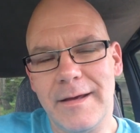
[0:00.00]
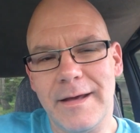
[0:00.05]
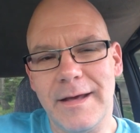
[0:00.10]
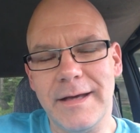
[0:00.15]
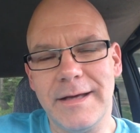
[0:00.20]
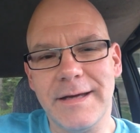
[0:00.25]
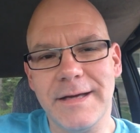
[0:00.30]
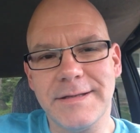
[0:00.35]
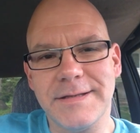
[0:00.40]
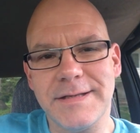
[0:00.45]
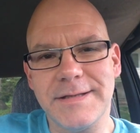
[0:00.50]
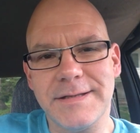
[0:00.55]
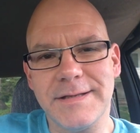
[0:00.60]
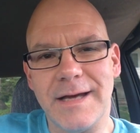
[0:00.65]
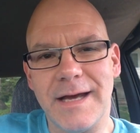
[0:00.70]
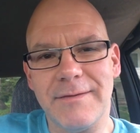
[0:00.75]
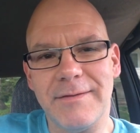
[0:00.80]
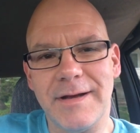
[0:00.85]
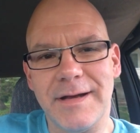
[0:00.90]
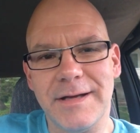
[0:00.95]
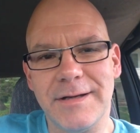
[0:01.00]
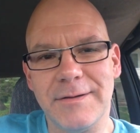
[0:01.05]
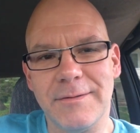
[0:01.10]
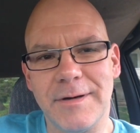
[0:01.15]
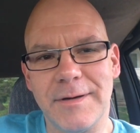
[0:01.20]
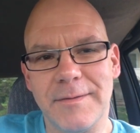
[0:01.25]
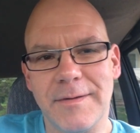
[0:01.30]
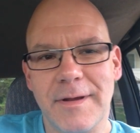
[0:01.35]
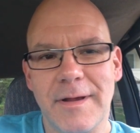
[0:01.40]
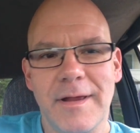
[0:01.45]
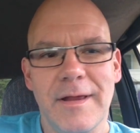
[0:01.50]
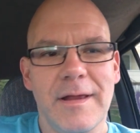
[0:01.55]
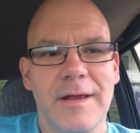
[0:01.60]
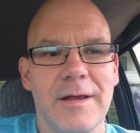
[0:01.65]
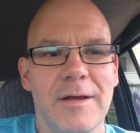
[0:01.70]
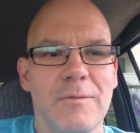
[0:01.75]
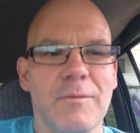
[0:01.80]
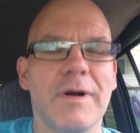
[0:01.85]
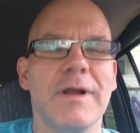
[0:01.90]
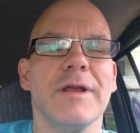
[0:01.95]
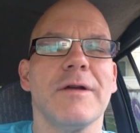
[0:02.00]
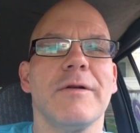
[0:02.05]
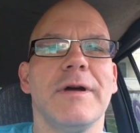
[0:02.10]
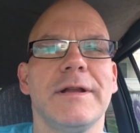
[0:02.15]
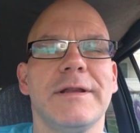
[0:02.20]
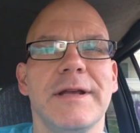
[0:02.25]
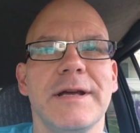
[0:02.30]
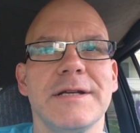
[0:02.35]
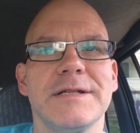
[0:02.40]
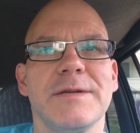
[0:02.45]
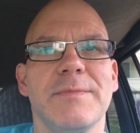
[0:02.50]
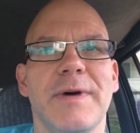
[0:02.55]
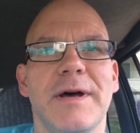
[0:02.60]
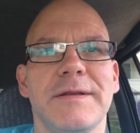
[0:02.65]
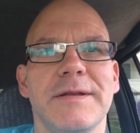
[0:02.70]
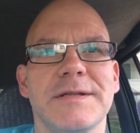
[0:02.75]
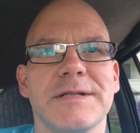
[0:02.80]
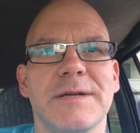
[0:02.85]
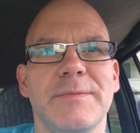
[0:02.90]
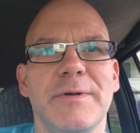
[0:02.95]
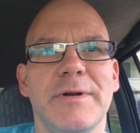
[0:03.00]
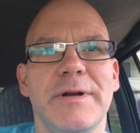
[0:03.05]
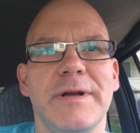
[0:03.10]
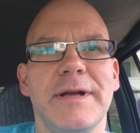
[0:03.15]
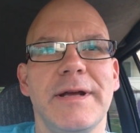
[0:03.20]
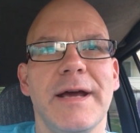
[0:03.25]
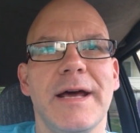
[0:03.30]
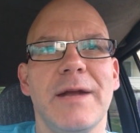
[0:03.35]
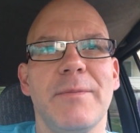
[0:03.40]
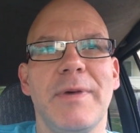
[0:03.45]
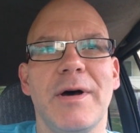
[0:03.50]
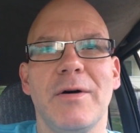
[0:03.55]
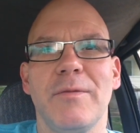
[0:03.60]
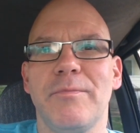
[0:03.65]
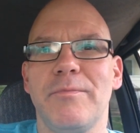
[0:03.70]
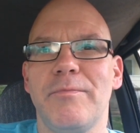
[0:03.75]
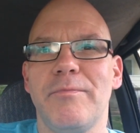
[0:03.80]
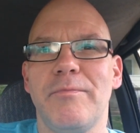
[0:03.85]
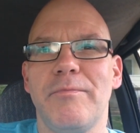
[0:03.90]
Hey kids, this is Ivan. How you doing? One of the great things about this community and about